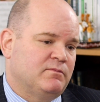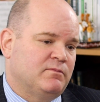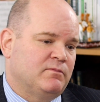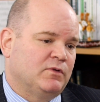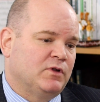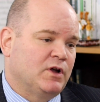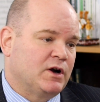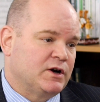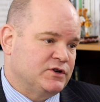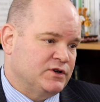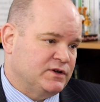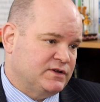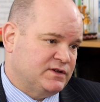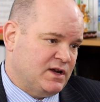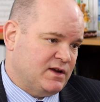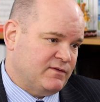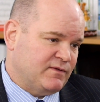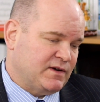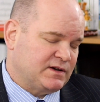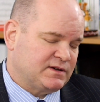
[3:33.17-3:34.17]
larger
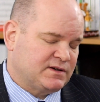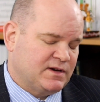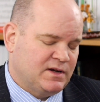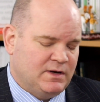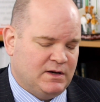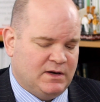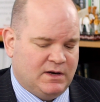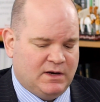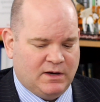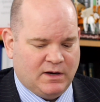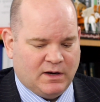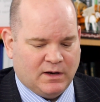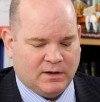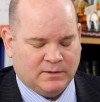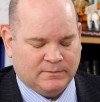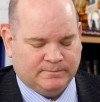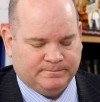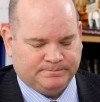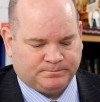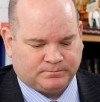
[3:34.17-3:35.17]
savings.
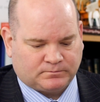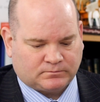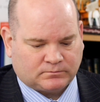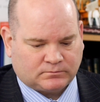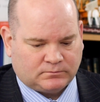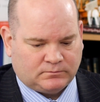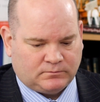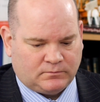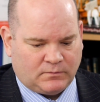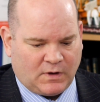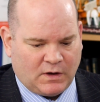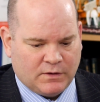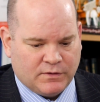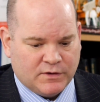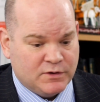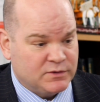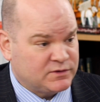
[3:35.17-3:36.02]
The